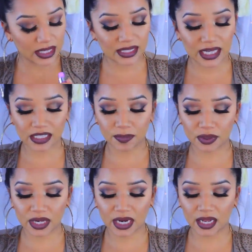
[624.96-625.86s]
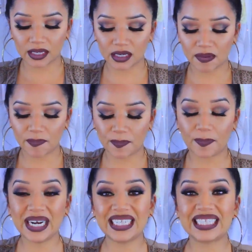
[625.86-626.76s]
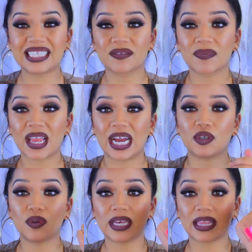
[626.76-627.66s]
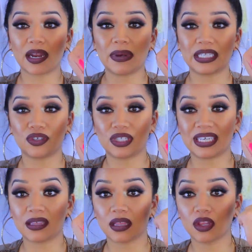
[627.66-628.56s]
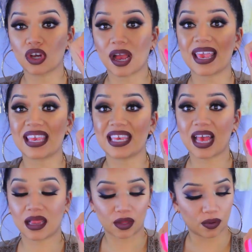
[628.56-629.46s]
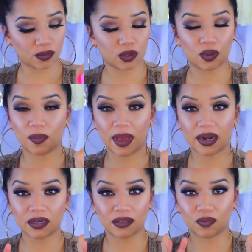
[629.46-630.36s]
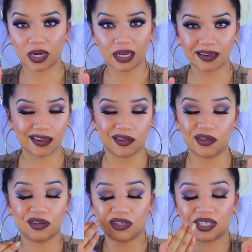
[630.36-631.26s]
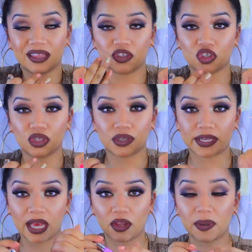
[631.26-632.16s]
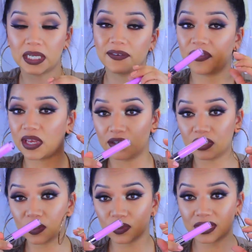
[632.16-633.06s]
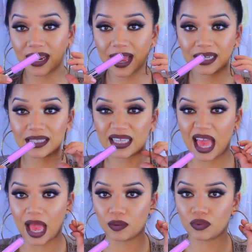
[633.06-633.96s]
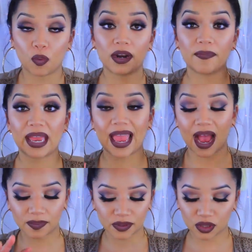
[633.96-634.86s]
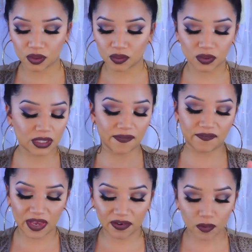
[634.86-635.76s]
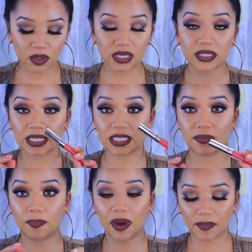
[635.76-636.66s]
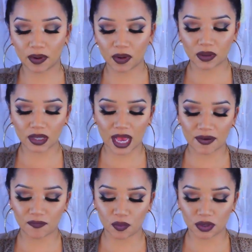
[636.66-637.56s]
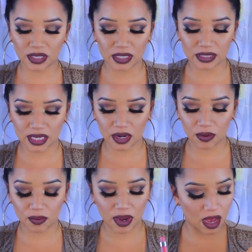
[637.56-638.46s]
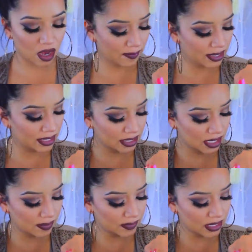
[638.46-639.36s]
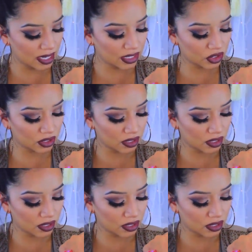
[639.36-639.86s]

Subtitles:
this is a pretty color, but I don't like that it makes your teeth look yellow. So no matter what, your teeth just look yellow because of the undertones that it has. One of my absolute favorite ones is Bumble. I've worn this I don't know how many times and I